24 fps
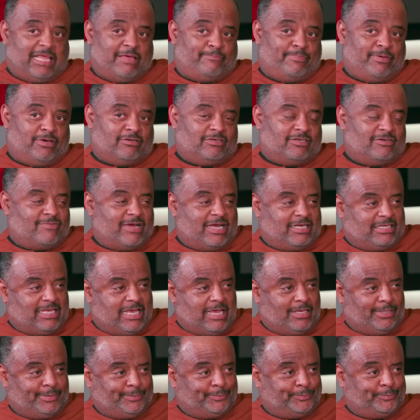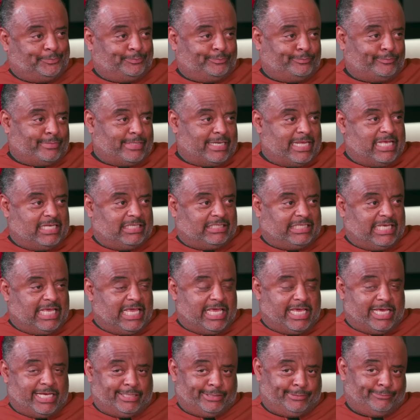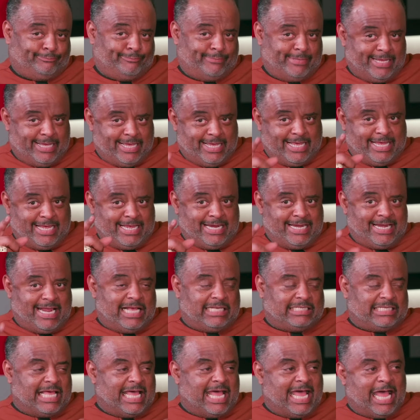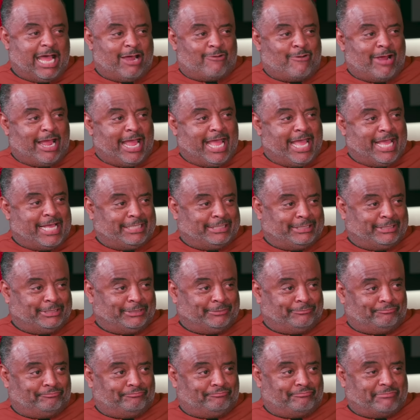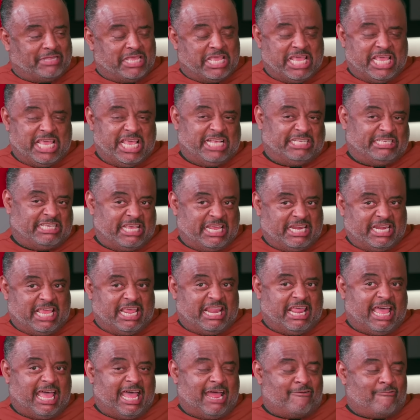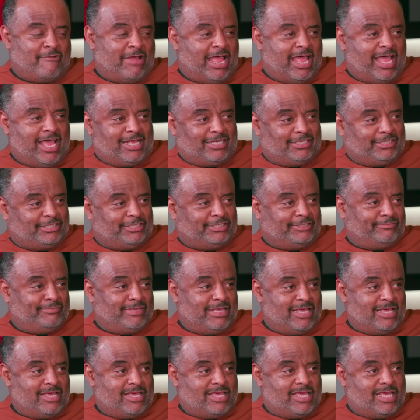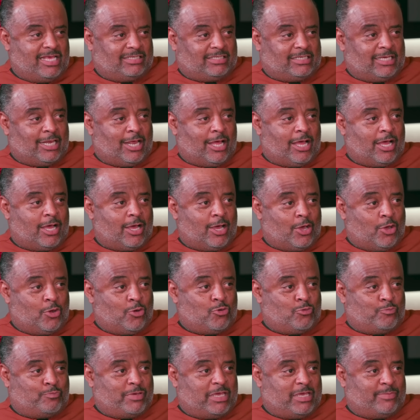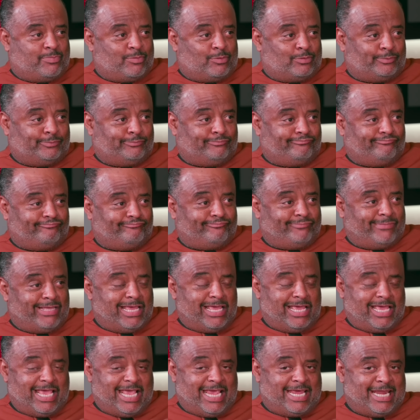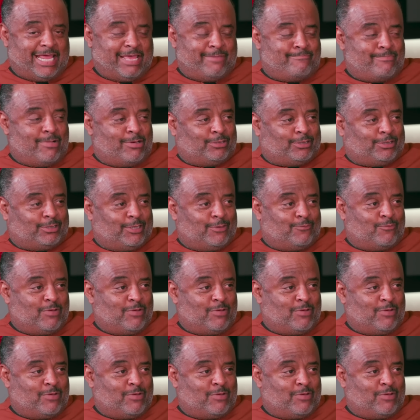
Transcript: that building right there?" He said, that's a high rise. Mm-hmm. He said, in that high rise, he said, uh, old people, and they mostly